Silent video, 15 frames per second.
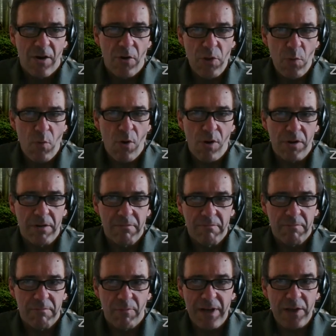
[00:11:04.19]
on the wall,
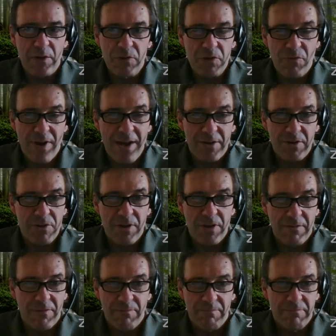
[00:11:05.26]
and when it goes red, you
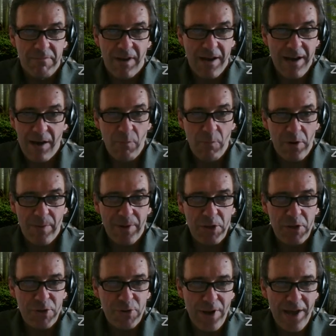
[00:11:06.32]
sort of, what am I going
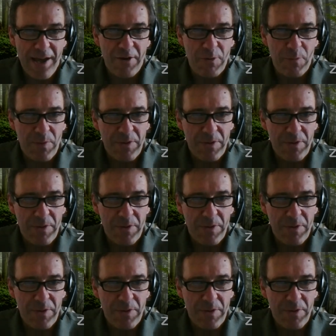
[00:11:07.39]
to do now?